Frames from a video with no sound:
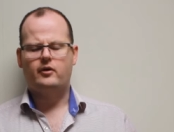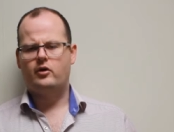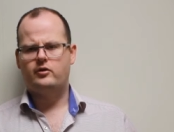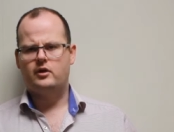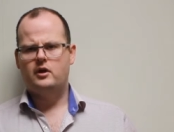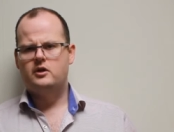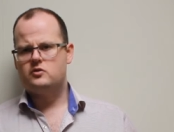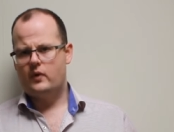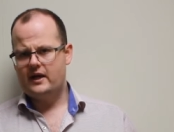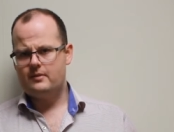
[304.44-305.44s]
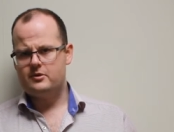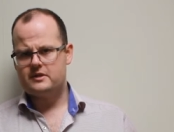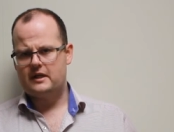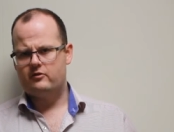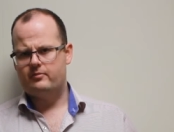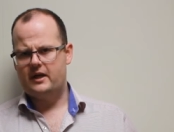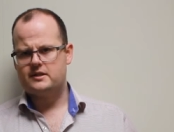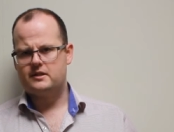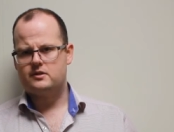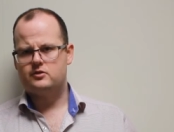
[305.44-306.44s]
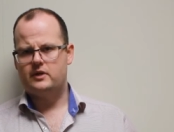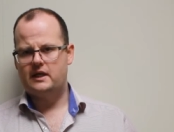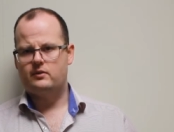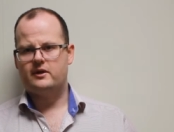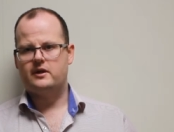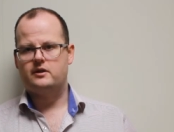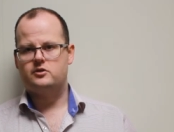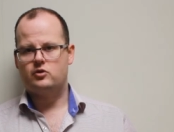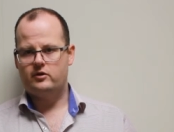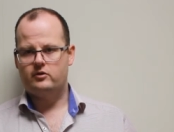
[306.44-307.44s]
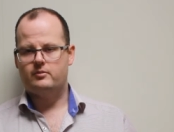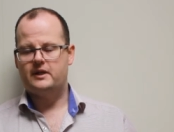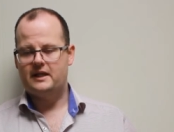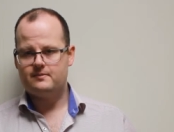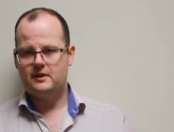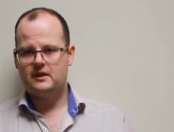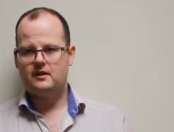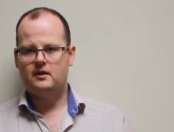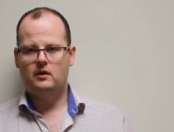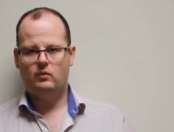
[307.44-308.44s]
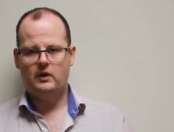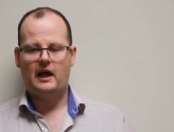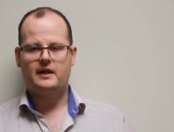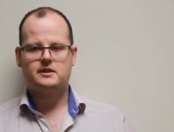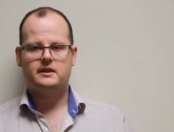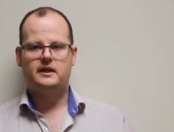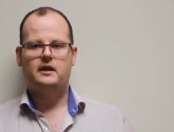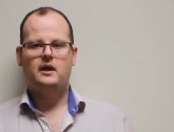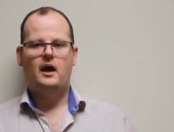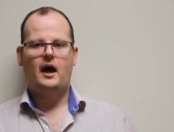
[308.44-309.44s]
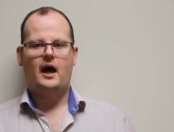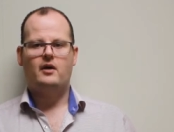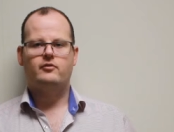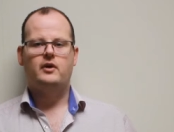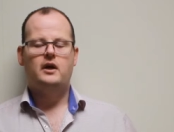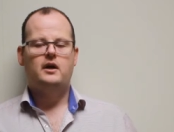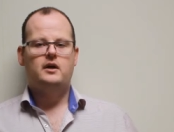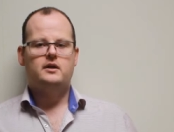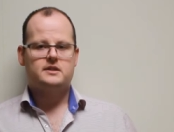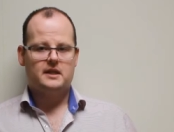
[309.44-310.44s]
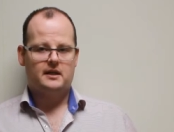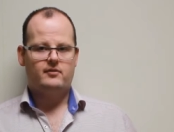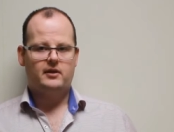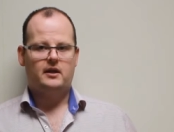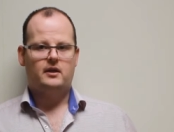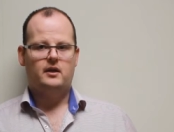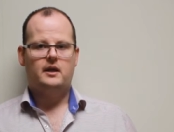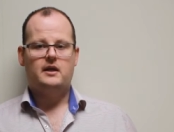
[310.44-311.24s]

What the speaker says: around 20% of patients treated with a joint replacement will actually have significant